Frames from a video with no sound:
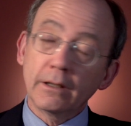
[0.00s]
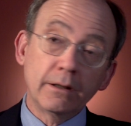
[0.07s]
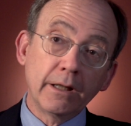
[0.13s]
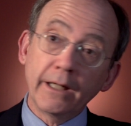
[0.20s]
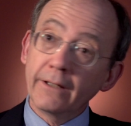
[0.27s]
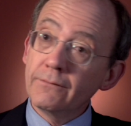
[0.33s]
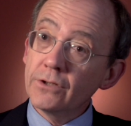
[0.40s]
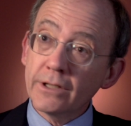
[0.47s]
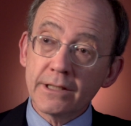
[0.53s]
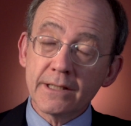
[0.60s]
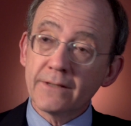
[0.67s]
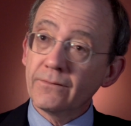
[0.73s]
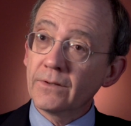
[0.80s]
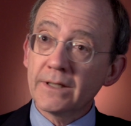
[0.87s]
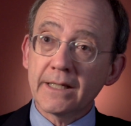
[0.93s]
A lot of
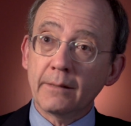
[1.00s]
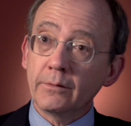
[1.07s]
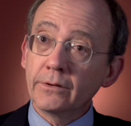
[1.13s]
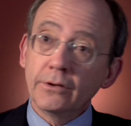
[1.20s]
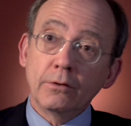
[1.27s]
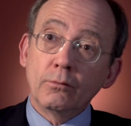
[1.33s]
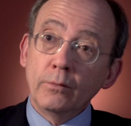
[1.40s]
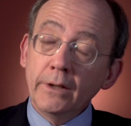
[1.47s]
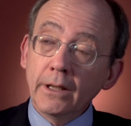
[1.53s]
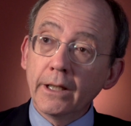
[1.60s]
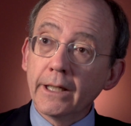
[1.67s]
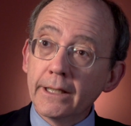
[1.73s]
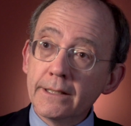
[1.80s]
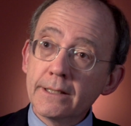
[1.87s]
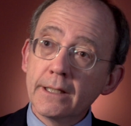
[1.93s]
judges, for example, don't
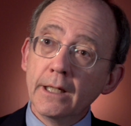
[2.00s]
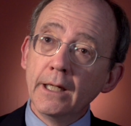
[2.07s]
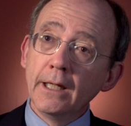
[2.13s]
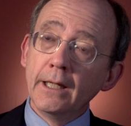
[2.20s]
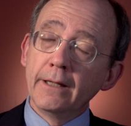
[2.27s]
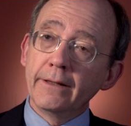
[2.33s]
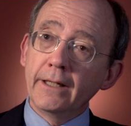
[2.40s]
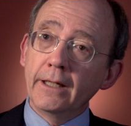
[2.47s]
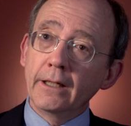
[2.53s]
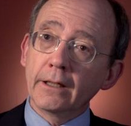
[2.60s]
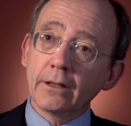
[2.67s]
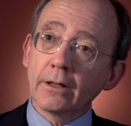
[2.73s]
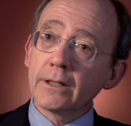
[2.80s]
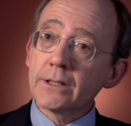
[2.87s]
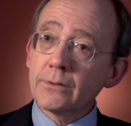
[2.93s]
realize that an
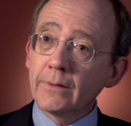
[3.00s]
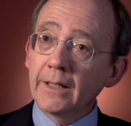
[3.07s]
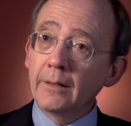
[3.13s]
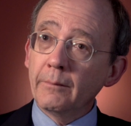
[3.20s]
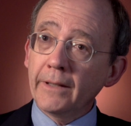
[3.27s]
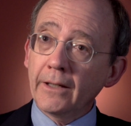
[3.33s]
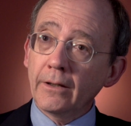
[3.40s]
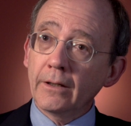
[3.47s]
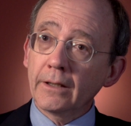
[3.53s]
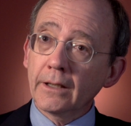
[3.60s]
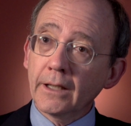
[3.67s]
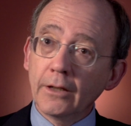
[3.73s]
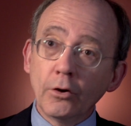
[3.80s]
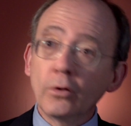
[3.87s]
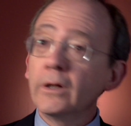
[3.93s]
incarcerated parent
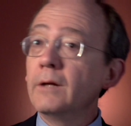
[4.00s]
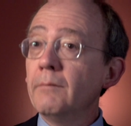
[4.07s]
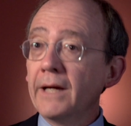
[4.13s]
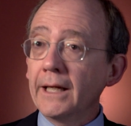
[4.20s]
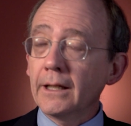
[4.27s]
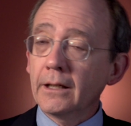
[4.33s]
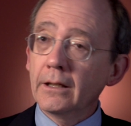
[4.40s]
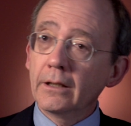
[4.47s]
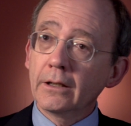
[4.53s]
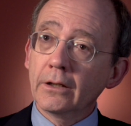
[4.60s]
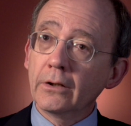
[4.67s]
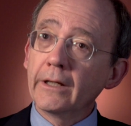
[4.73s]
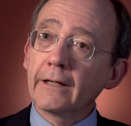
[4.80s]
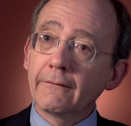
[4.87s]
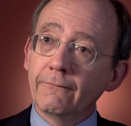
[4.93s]
can only
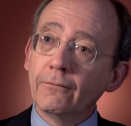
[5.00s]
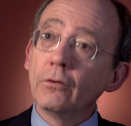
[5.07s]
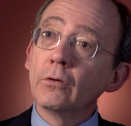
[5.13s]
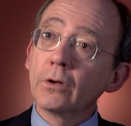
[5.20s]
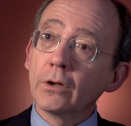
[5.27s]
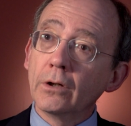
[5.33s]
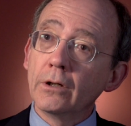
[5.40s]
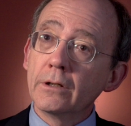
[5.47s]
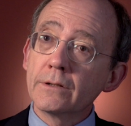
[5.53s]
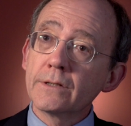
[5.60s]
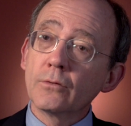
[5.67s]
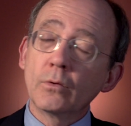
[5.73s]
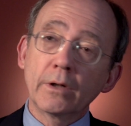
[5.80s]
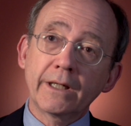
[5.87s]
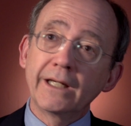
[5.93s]
collect phone calls
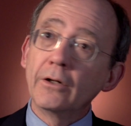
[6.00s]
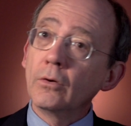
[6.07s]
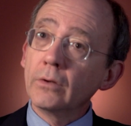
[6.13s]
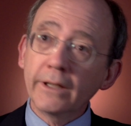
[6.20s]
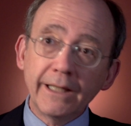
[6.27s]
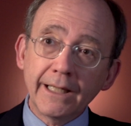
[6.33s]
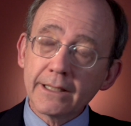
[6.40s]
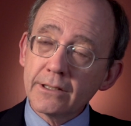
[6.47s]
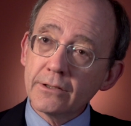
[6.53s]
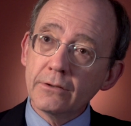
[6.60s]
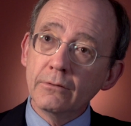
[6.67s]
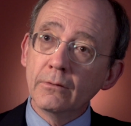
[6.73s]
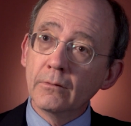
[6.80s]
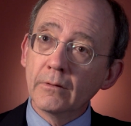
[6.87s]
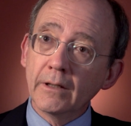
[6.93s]
or can only get
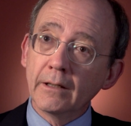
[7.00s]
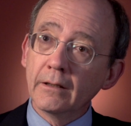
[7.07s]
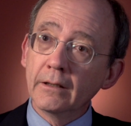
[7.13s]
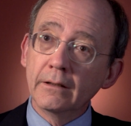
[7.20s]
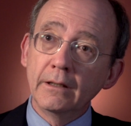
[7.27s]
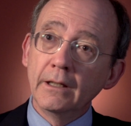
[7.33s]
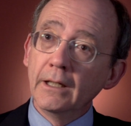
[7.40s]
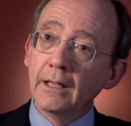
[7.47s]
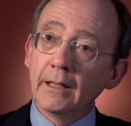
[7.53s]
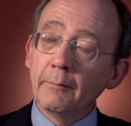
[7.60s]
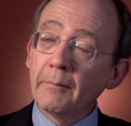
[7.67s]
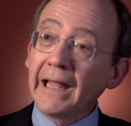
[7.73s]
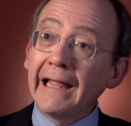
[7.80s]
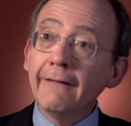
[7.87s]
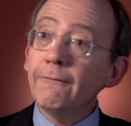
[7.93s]
to a
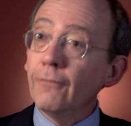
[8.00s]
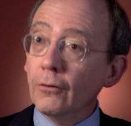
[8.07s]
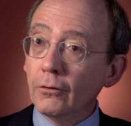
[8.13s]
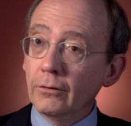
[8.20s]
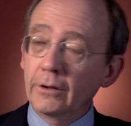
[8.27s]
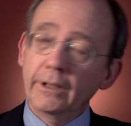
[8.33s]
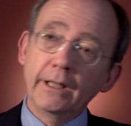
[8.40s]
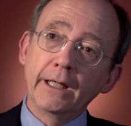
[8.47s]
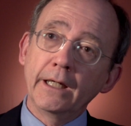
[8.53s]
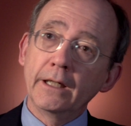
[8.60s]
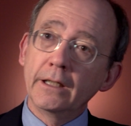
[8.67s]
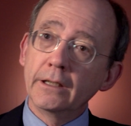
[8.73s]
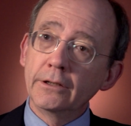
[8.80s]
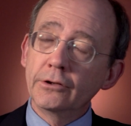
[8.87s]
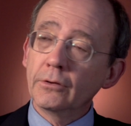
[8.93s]
payphone
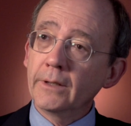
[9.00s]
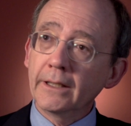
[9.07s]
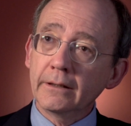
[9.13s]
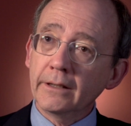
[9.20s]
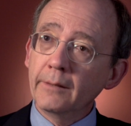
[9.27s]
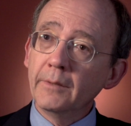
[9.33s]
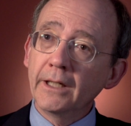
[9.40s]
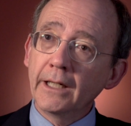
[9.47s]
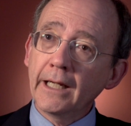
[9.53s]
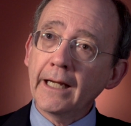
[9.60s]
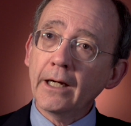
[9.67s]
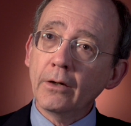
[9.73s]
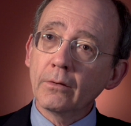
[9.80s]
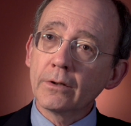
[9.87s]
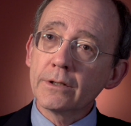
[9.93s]
during limited
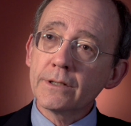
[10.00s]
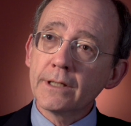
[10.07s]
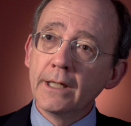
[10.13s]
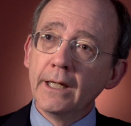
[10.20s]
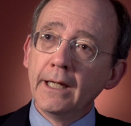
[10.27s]
hours.